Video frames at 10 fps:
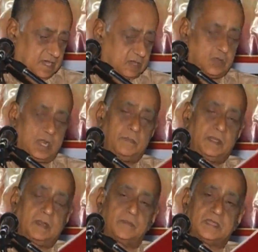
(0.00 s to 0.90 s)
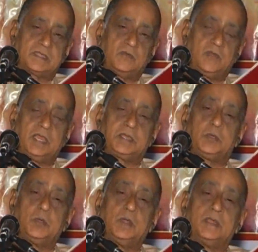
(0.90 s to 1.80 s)
Arjuna becomes very
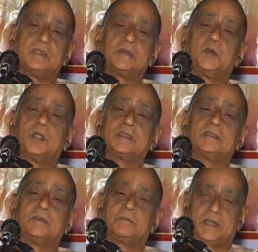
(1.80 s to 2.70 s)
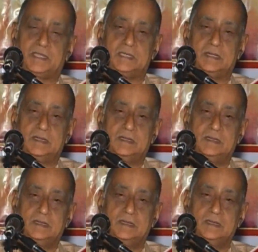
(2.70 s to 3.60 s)
curious about his Siddhaprajna.
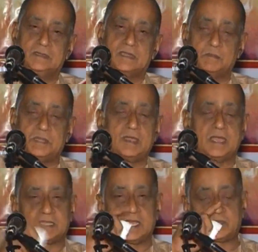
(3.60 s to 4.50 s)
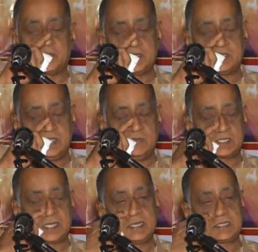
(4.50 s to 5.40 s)
Something that, as far as he
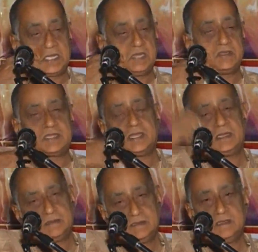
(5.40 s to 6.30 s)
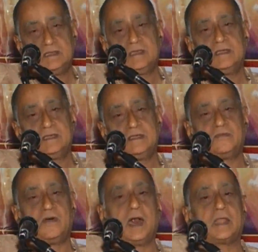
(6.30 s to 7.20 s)
was concerned, was a
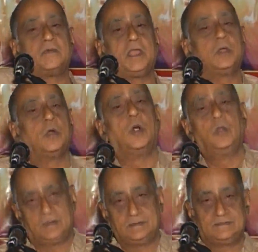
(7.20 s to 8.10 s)
faraway goal.